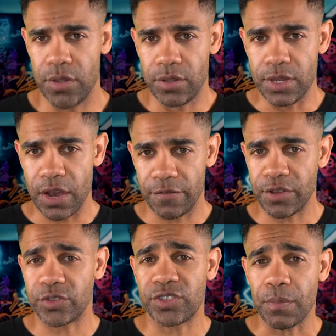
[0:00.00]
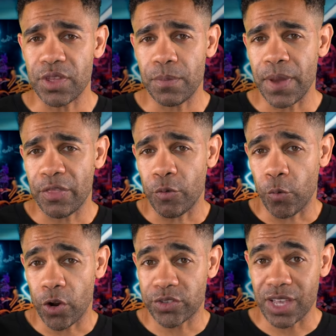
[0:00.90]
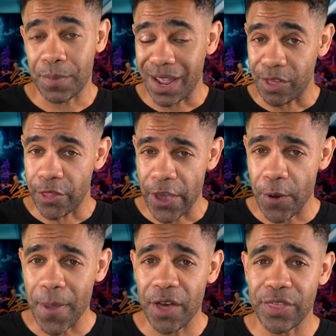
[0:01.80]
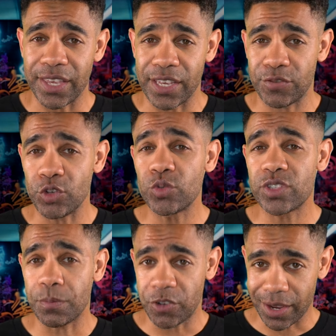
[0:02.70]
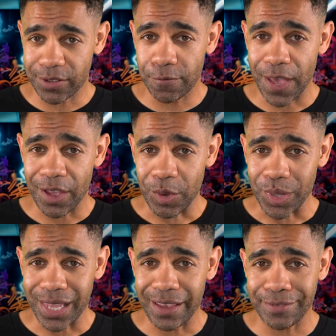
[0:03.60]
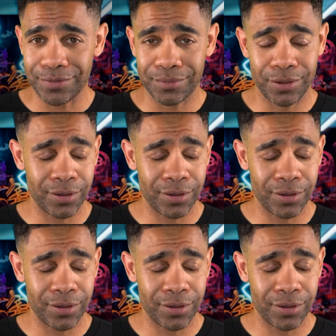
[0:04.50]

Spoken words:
Now, if there's something about the words coming out of their mouth that gives you subjective value in life,